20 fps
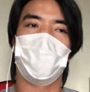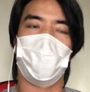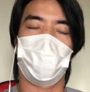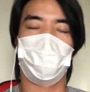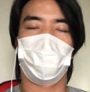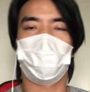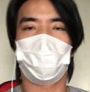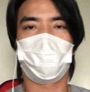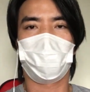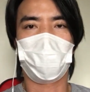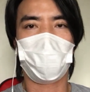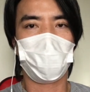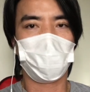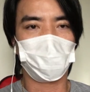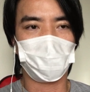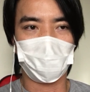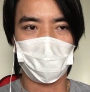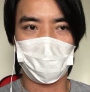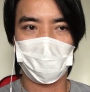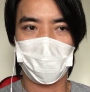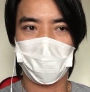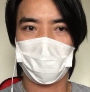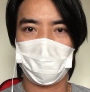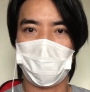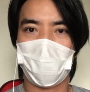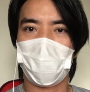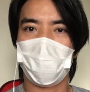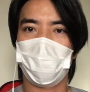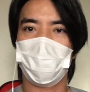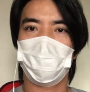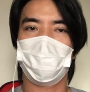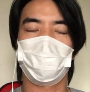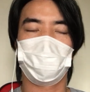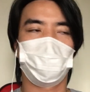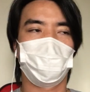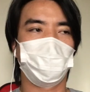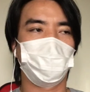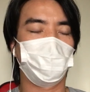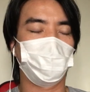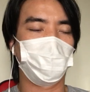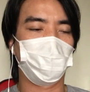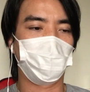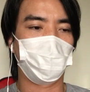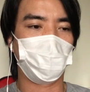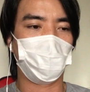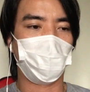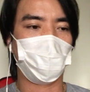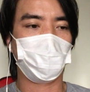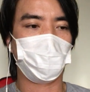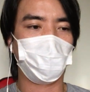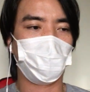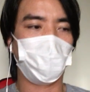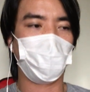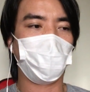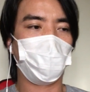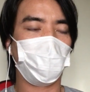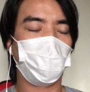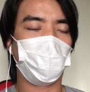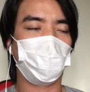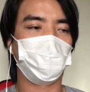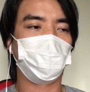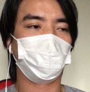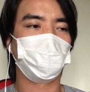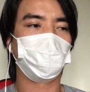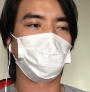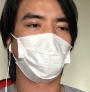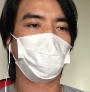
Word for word: I'm going to record the first part, and then I'm going to um,